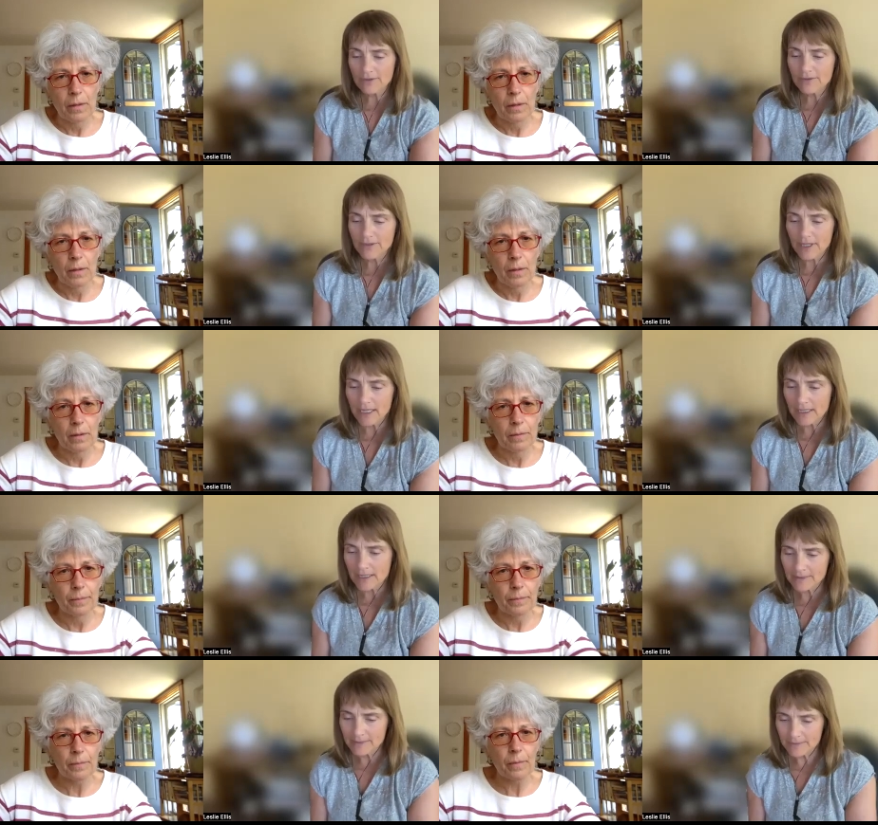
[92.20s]
Speaker 1: of,
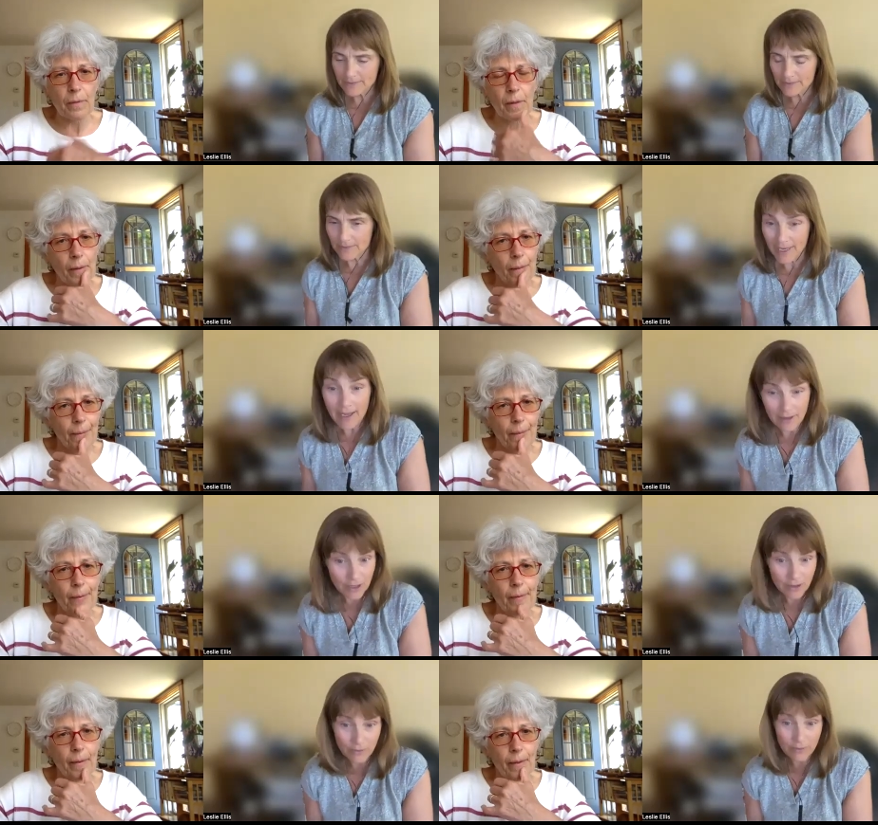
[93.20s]
um, you
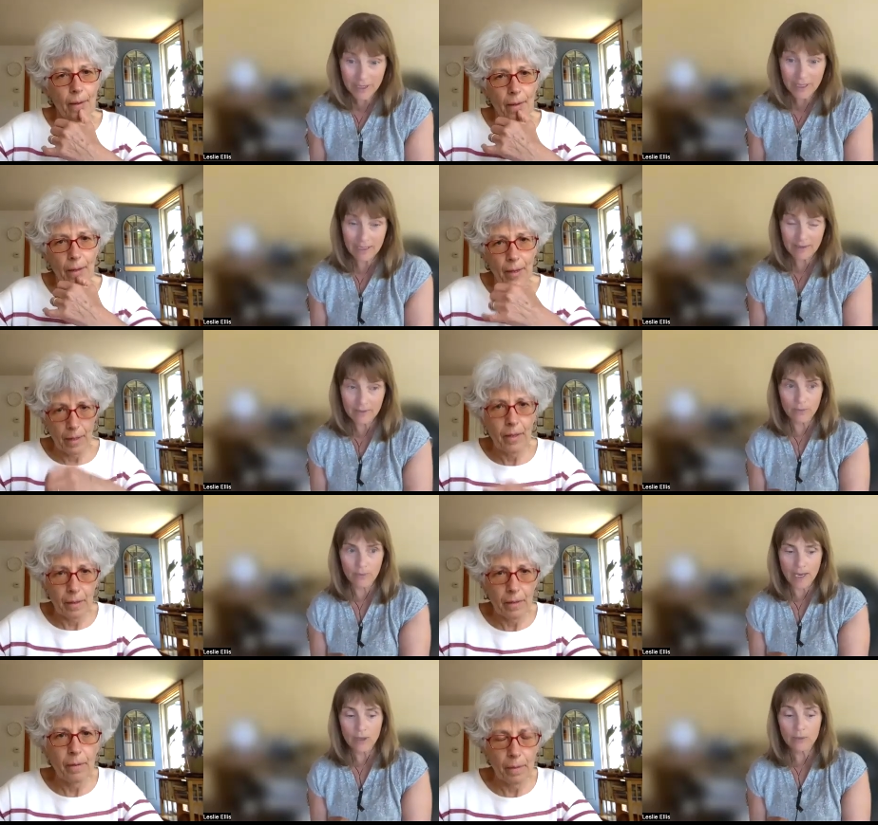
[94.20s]
know, really
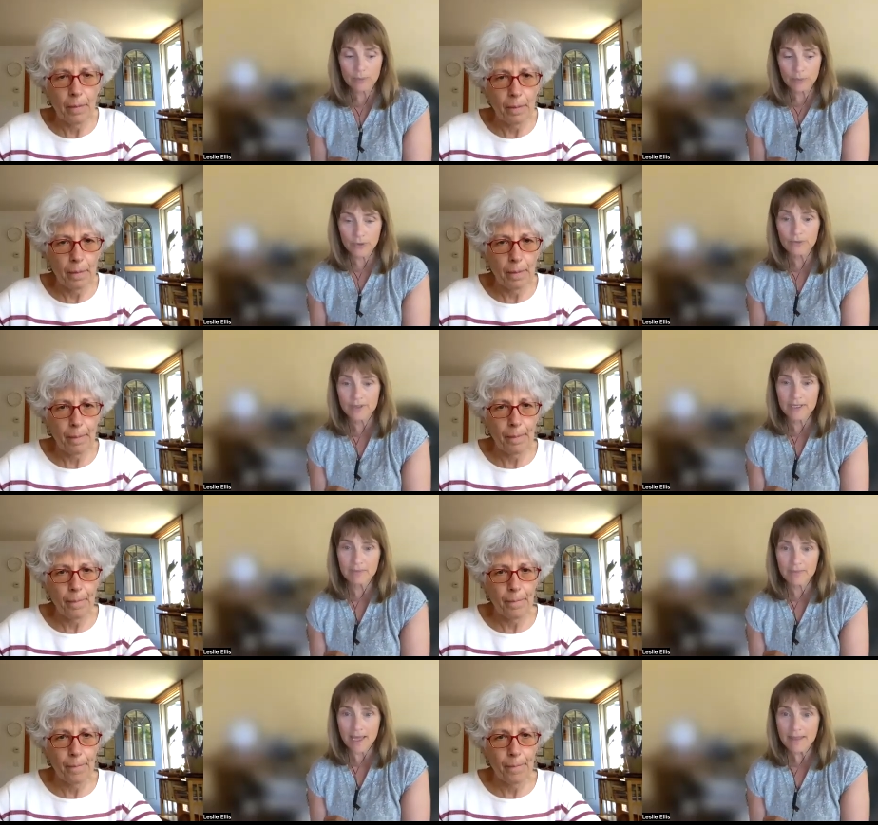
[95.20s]
well-proven
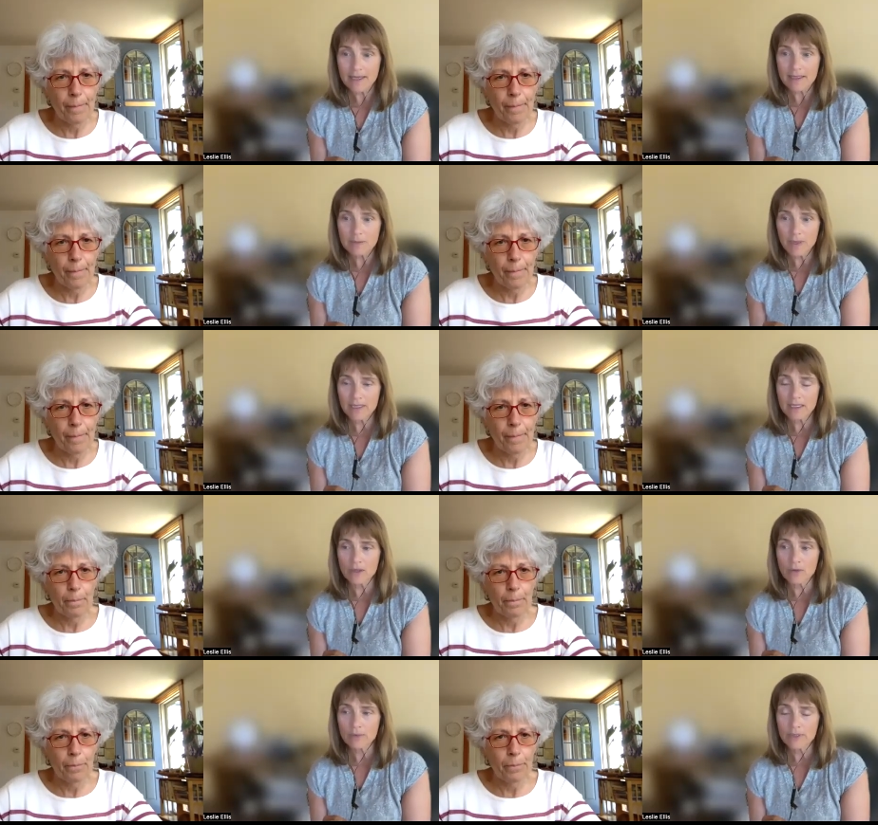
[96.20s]
methods, but they
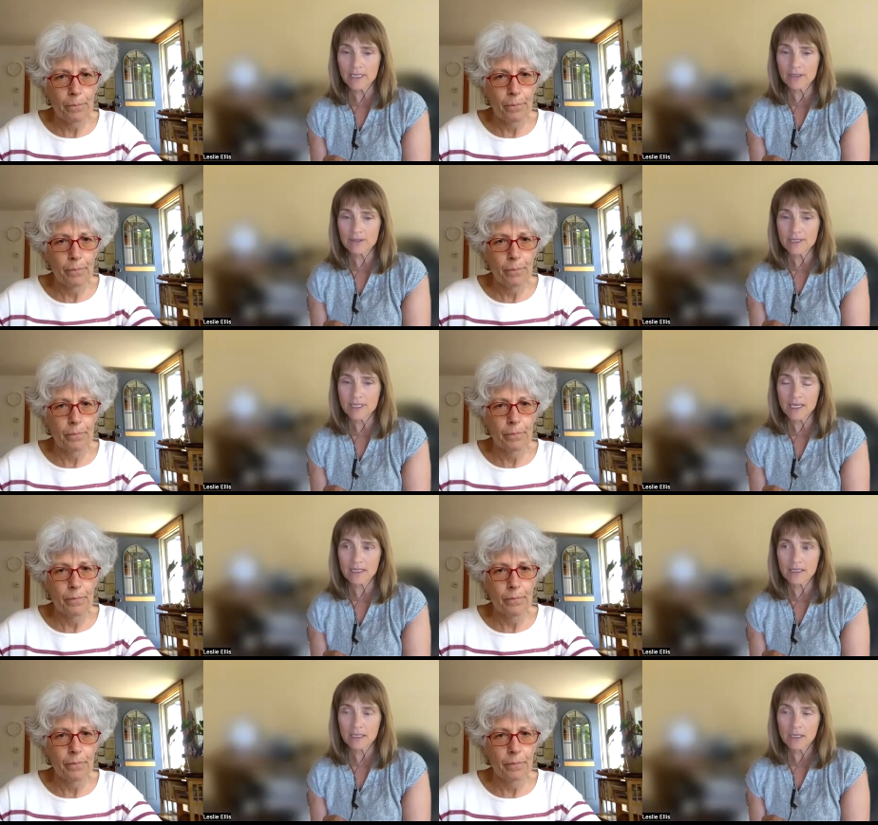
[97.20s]
don't really understand
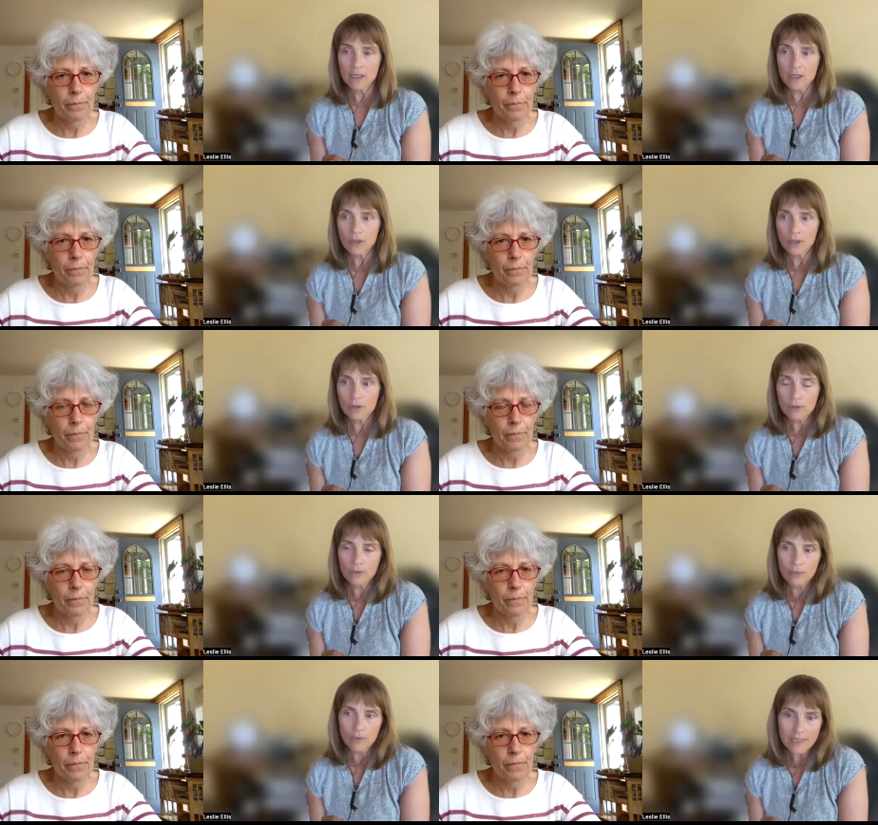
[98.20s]

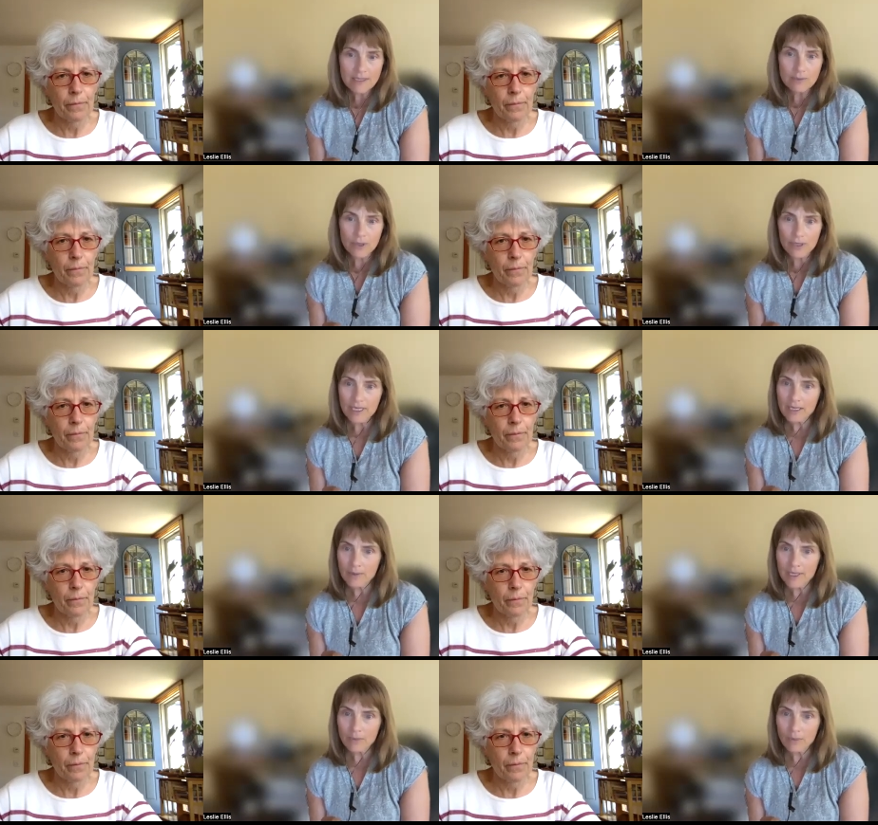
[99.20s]
what's working when
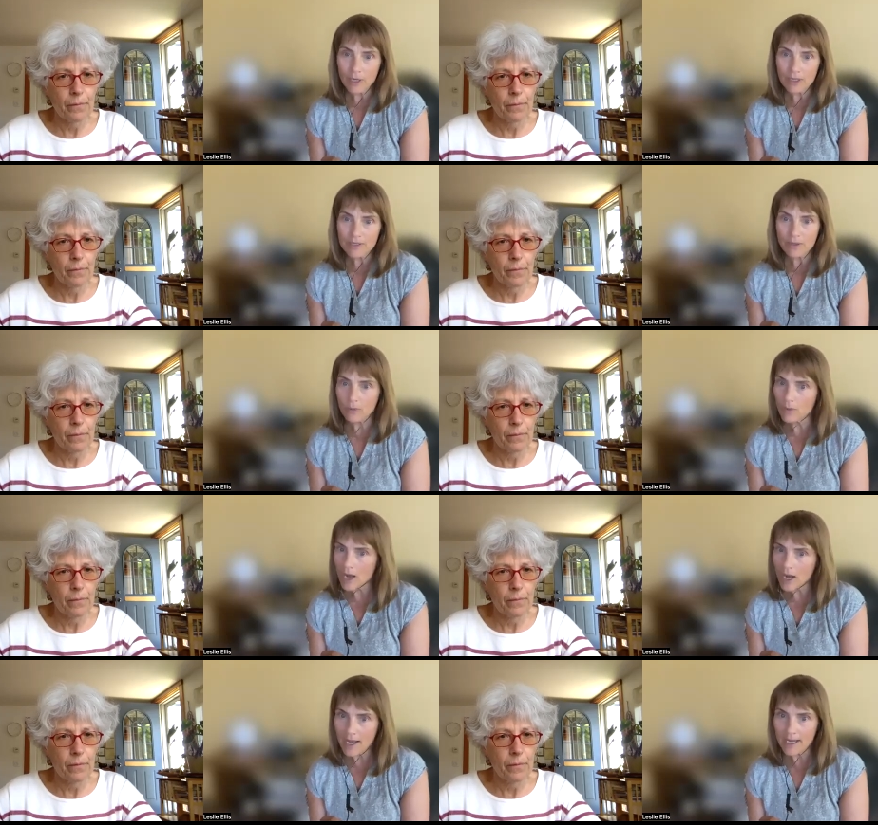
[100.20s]
it works, or
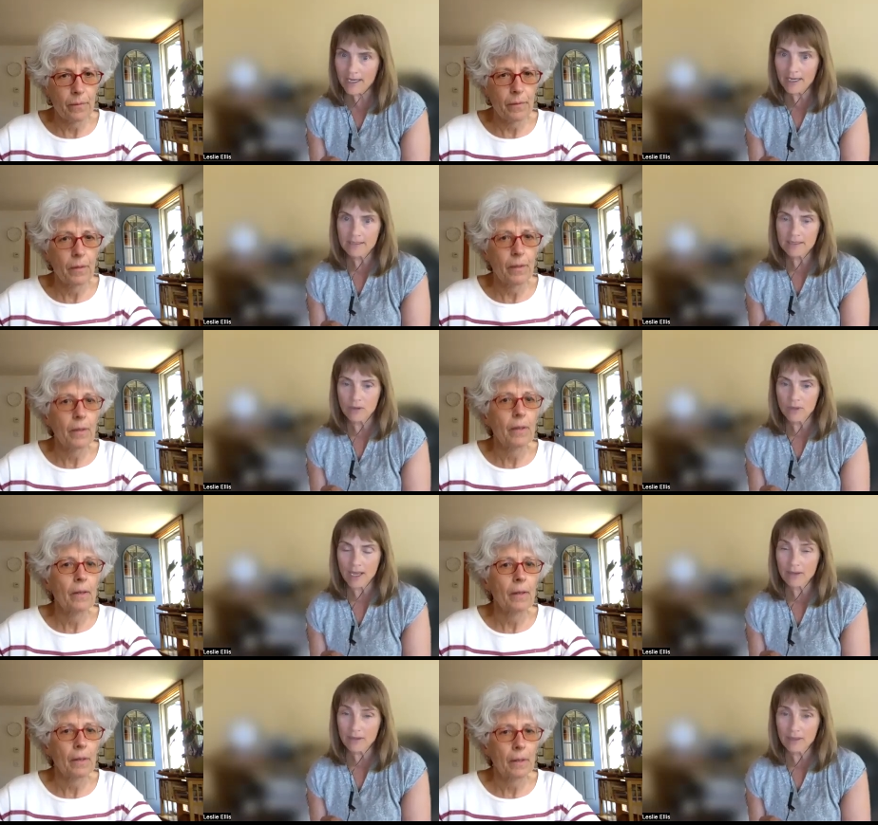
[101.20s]
why, and so how
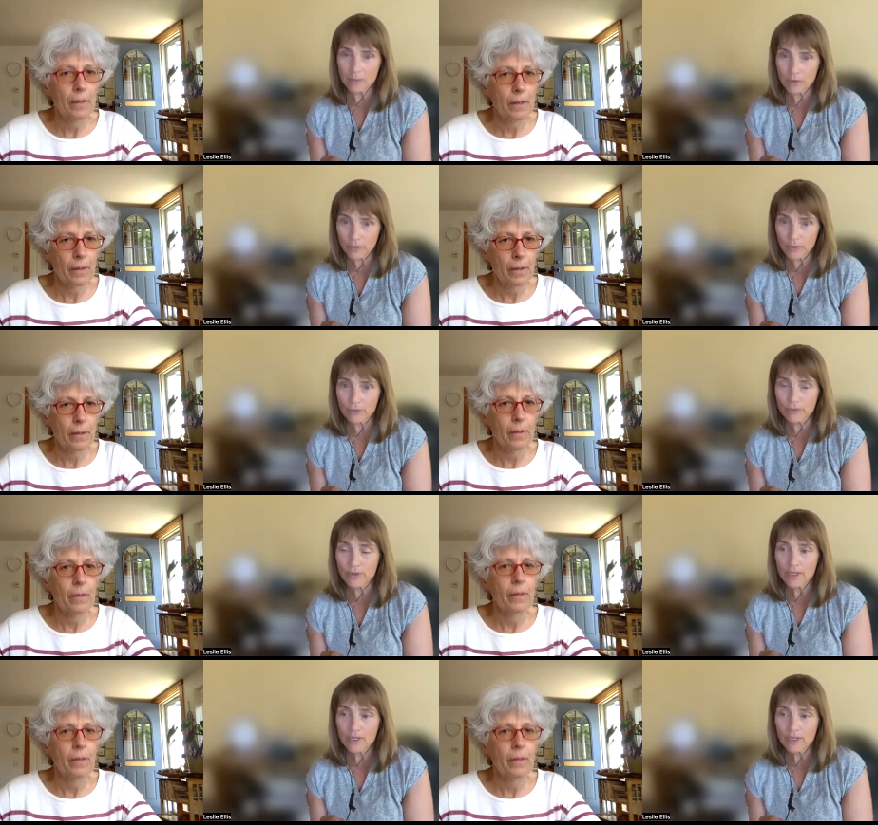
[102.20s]
to improve